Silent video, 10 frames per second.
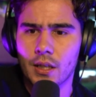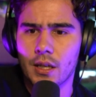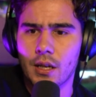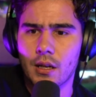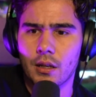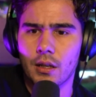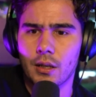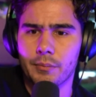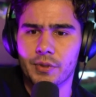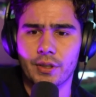
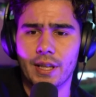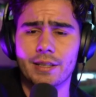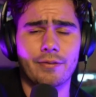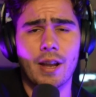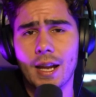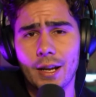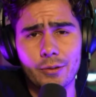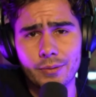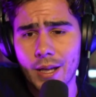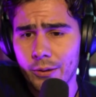So yeah, Divine, I
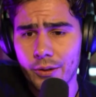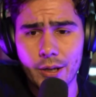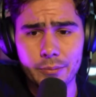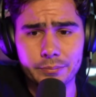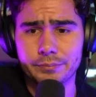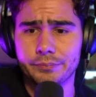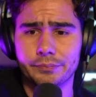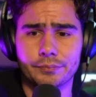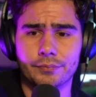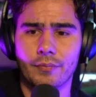don't know.
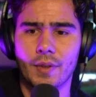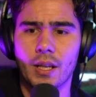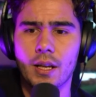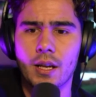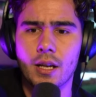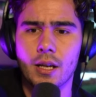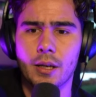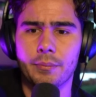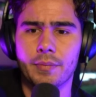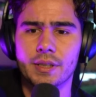
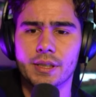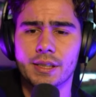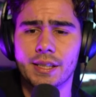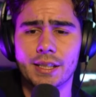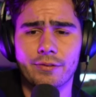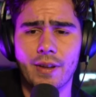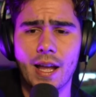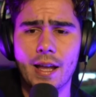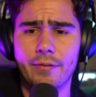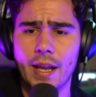6'5",
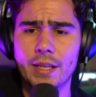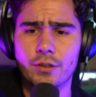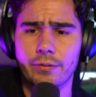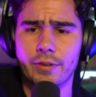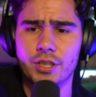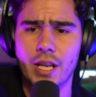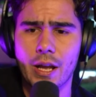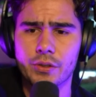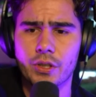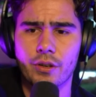Angelfish,
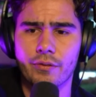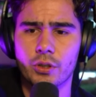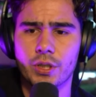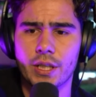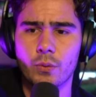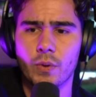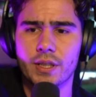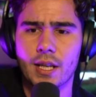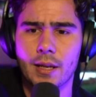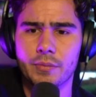how's your routine? What
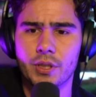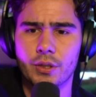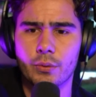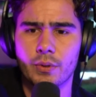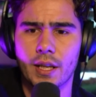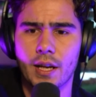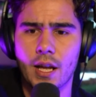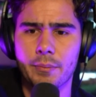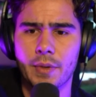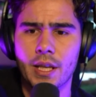time do you get
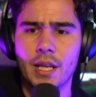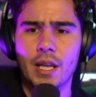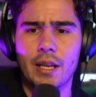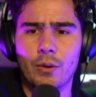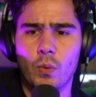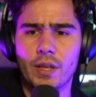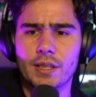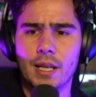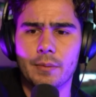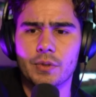up and what
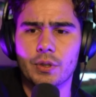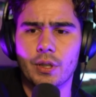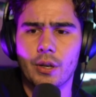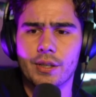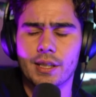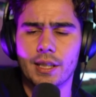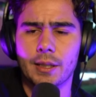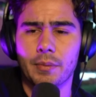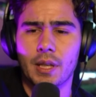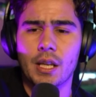time do you go to
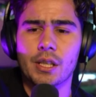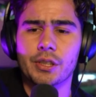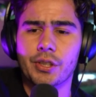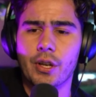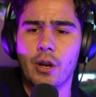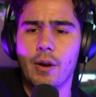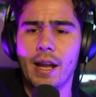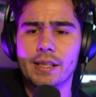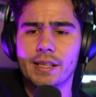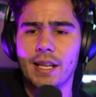sleep? So
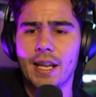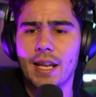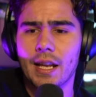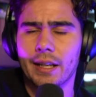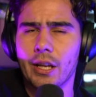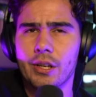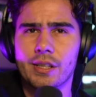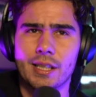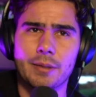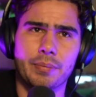I'd say I go to
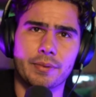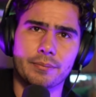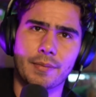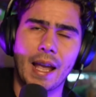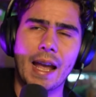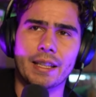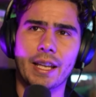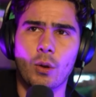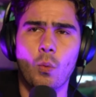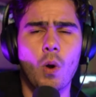sleep at
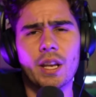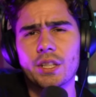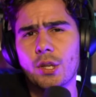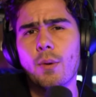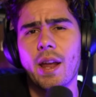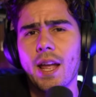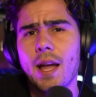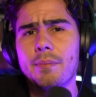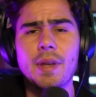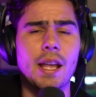like 1 to 2
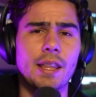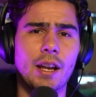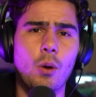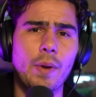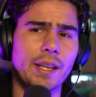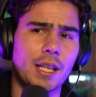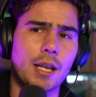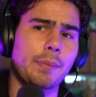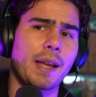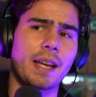a.m. and then I'll wake
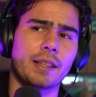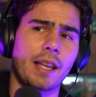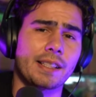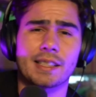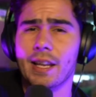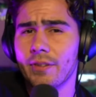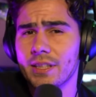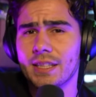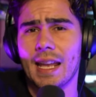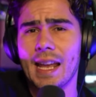up at like 7
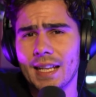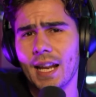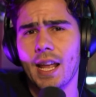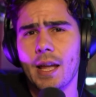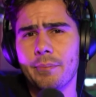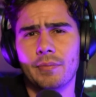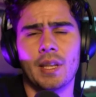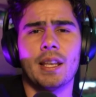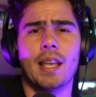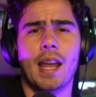to 8 a.m.
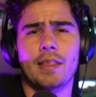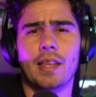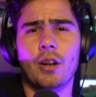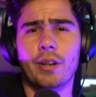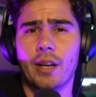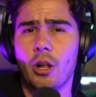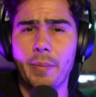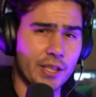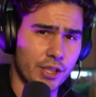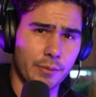and then I'll get all
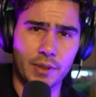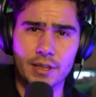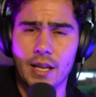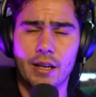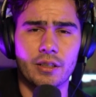my shipping done.